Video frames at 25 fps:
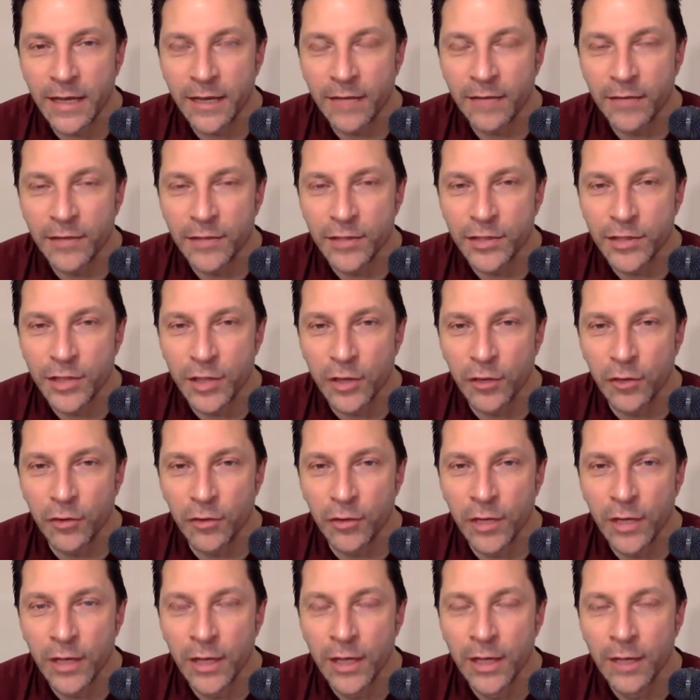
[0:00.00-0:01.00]
Nick
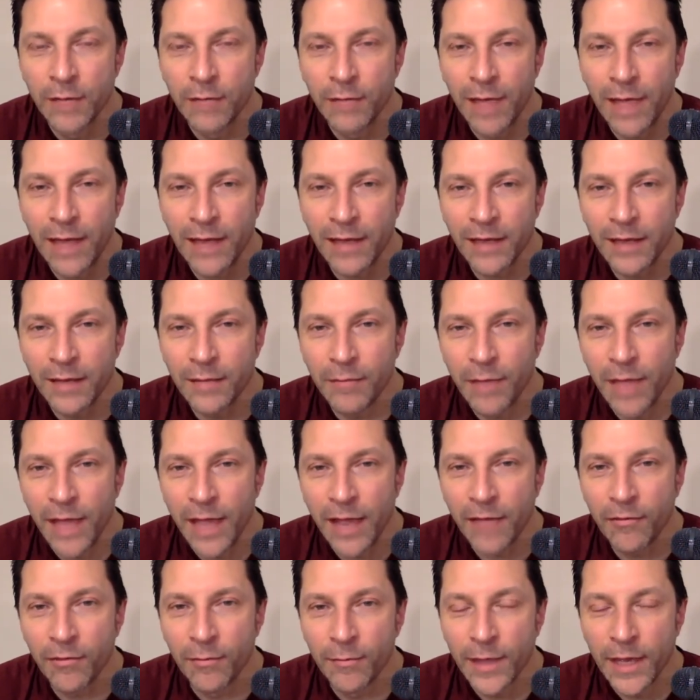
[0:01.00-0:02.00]
Fitzgerald battling
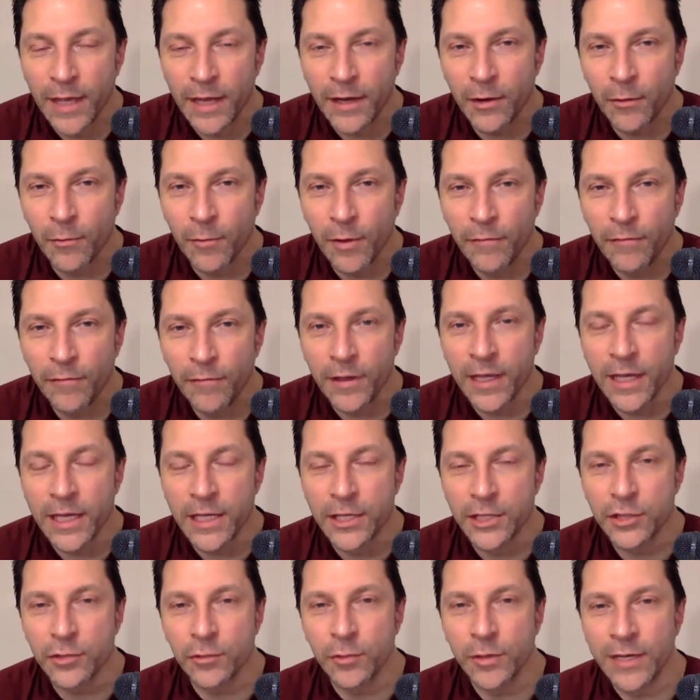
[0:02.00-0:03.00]
back from that horrific
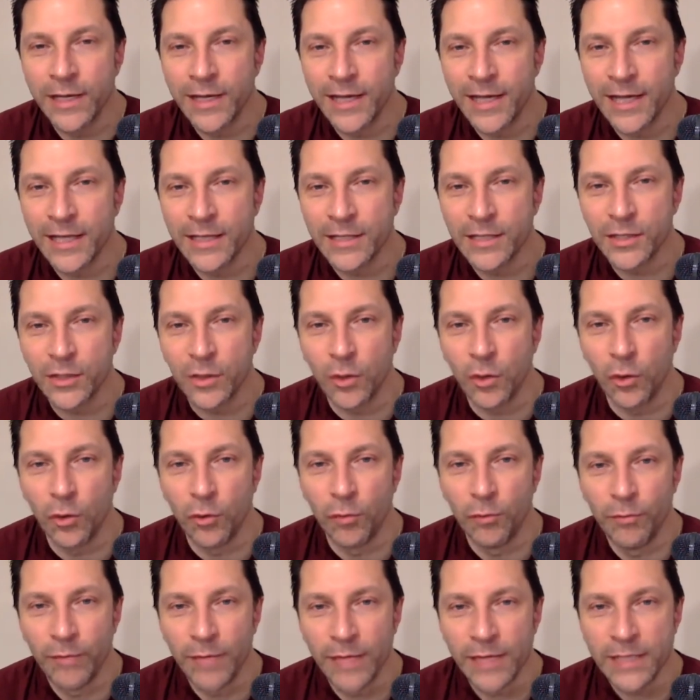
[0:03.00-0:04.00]
injury against
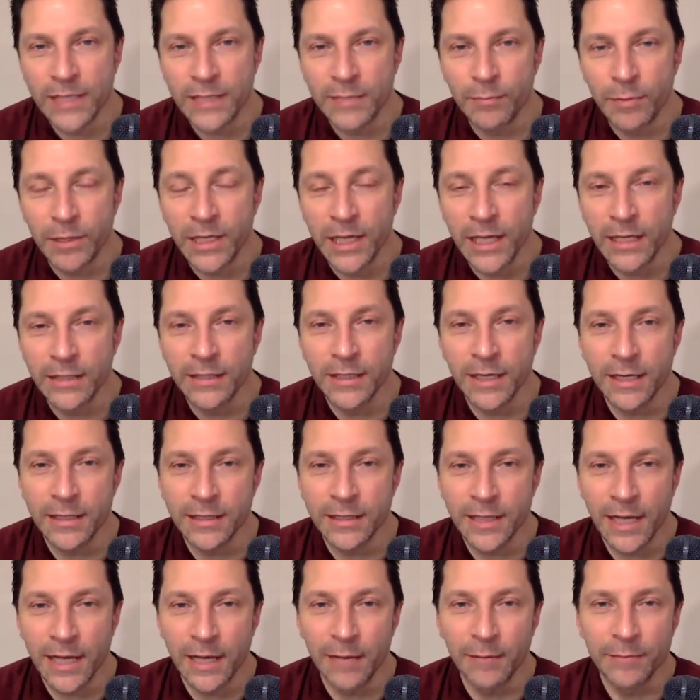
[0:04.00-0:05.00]
Ole Miss, but
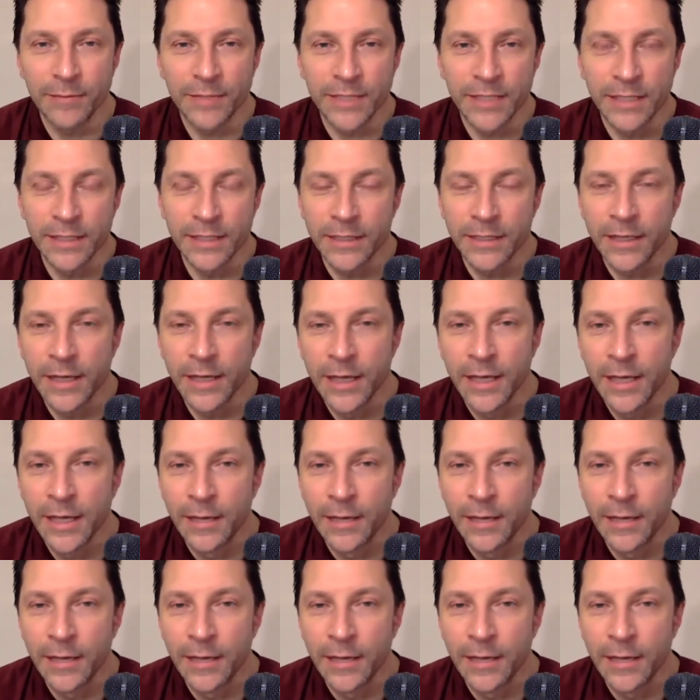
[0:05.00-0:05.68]
Keytaon Thompson,